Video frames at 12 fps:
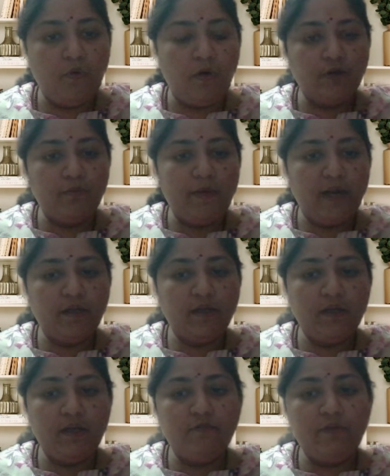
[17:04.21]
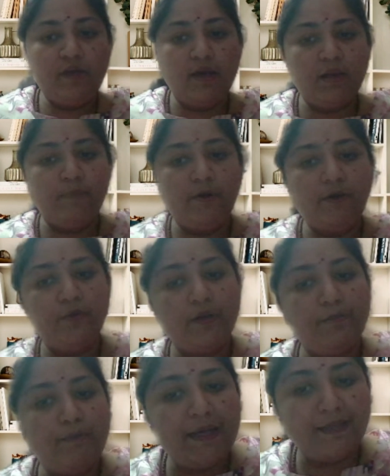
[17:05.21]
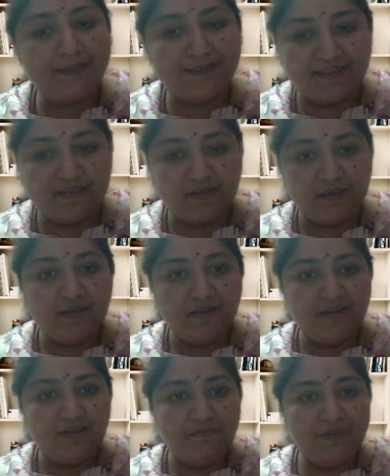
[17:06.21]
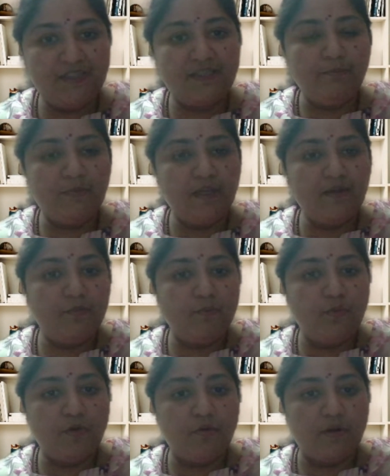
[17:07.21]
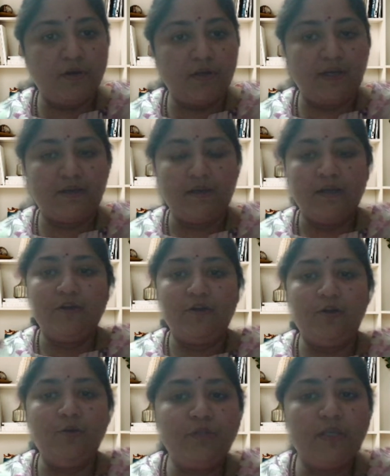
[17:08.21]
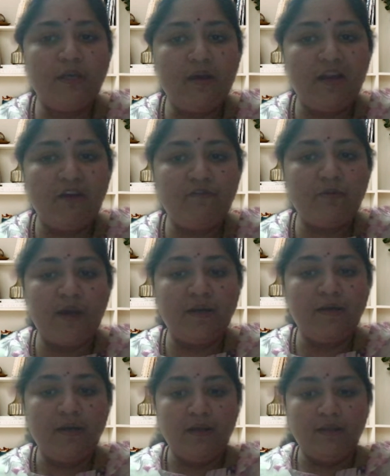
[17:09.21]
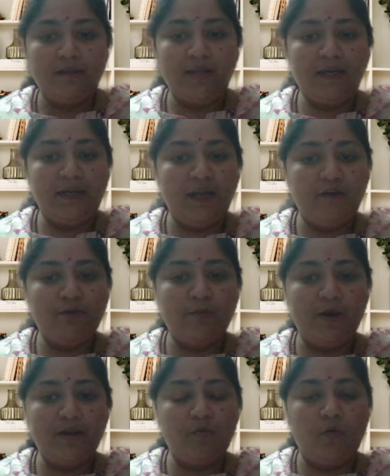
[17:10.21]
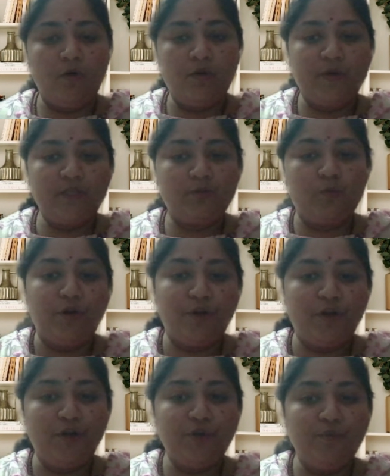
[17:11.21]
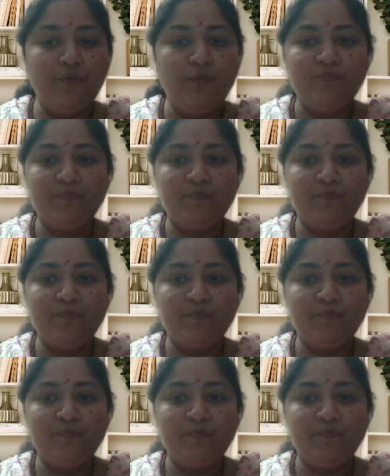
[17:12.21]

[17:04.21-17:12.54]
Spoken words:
automatically, we are able to replace it with something more concrete. Losing a loved one, that loved one always wanted you